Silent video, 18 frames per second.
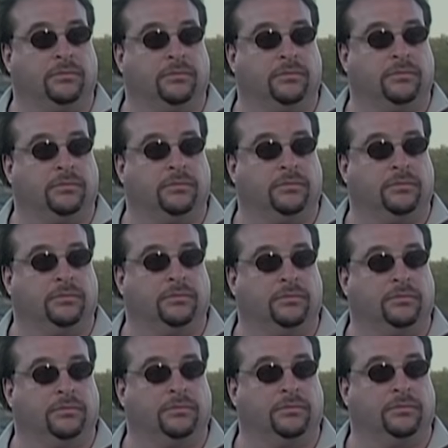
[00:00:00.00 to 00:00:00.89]

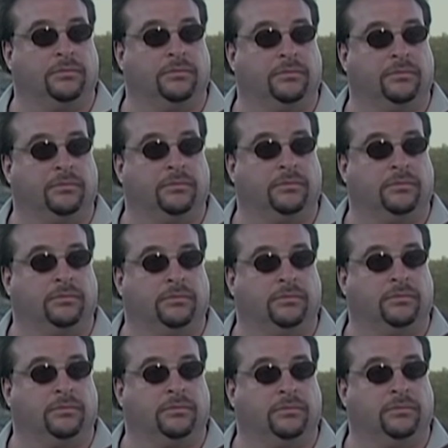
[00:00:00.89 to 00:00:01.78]

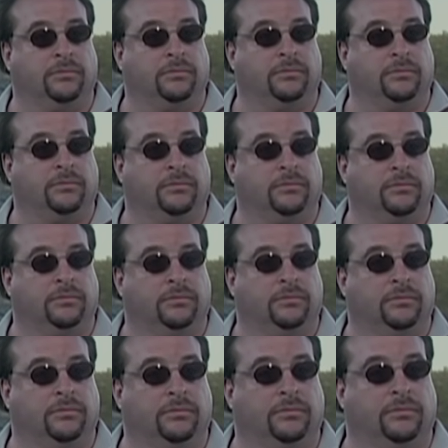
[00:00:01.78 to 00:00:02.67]

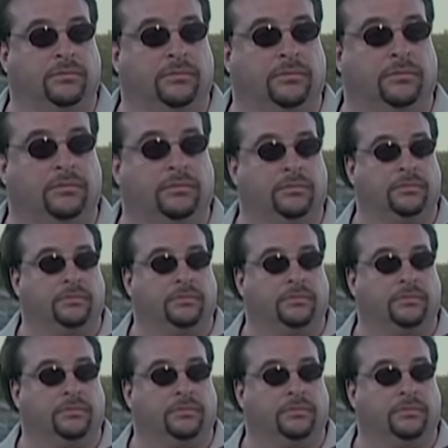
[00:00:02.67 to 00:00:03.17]
(silent)